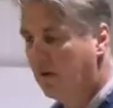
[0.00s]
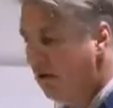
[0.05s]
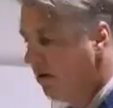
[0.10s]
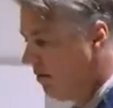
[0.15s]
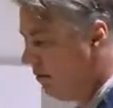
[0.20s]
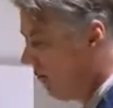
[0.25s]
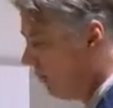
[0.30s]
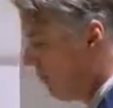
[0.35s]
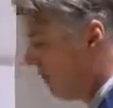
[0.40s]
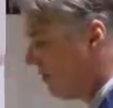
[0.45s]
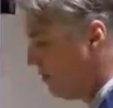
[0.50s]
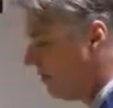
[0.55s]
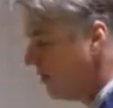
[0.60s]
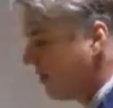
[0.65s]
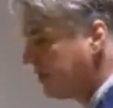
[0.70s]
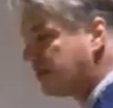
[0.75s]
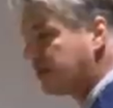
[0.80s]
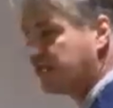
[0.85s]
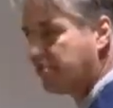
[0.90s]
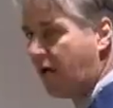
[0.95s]
When we do this
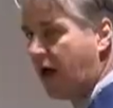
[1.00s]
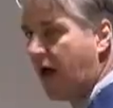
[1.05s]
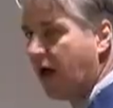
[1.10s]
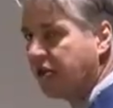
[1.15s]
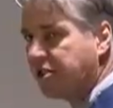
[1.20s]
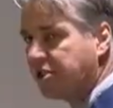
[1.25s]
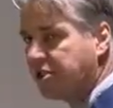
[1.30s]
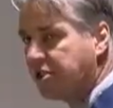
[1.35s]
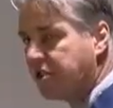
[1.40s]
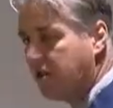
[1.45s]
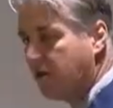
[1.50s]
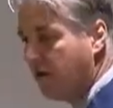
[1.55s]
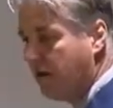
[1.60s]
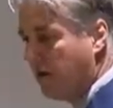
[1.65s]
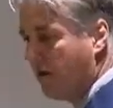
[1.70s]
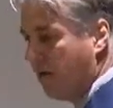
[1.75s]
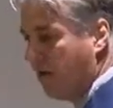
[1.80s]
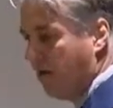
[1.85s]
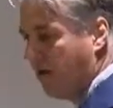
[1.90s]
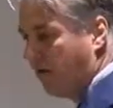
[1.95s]
stretch,
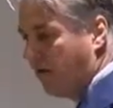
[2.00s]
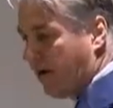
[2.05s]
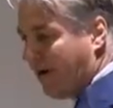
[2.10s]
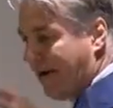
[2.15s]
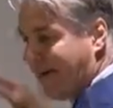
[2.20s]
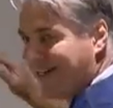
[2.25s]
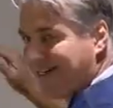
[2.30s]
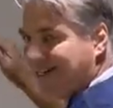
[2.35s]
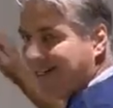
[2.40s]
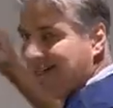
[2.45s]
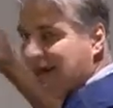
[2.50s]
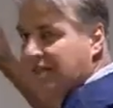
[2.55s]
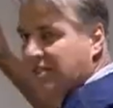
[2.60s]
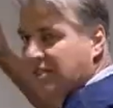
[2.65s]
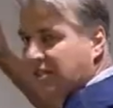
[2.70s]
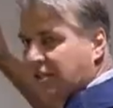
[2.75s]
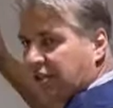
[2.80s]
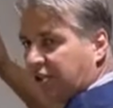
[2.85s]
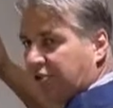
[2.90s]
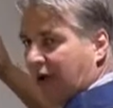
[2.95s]
brain says
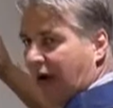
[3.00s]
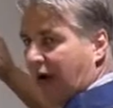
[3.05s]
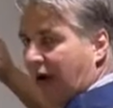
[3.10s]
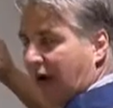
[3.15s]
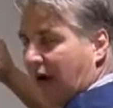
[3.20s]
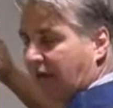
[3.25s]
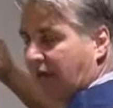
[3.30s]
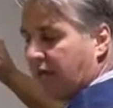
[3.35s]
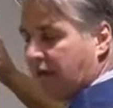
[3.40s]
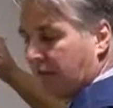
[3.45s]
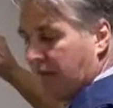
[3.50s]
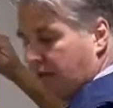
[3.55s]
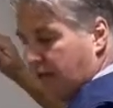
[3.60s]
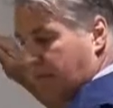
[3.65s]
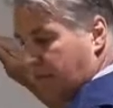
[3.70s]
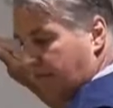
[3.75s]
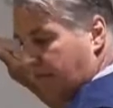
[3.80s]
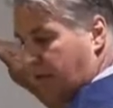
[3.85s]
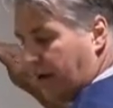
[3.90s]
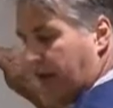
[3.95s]
contract,
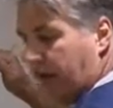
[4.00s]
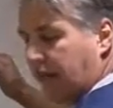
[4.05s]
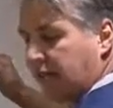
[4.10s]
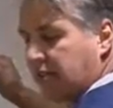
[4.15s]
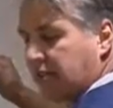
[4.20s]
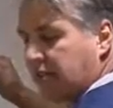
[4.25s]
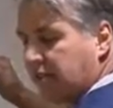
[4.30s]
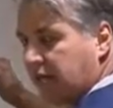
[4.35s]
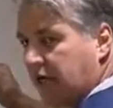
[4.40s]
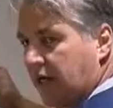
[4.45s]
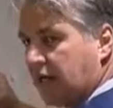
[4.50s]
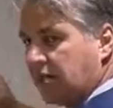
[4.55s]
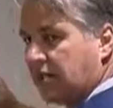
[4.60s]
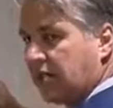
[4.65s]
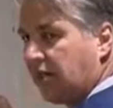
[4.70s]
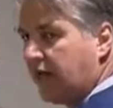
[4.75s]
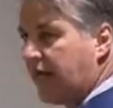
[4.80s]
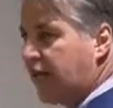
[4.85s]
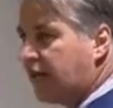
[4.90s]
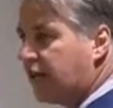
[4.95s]
brain says
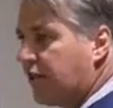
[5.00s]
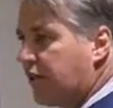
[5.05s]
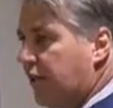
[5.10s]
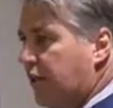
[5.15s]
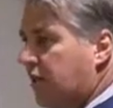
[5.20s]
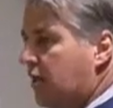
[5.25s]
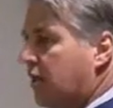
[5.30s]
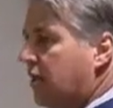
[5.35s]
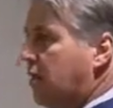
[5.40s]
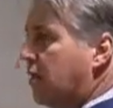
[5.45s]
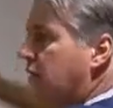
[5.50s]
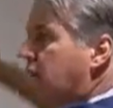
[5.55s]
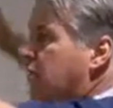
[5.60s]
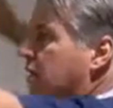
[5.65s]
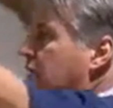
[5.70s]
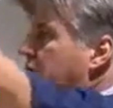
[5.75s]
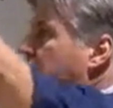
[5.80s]
lengthen. So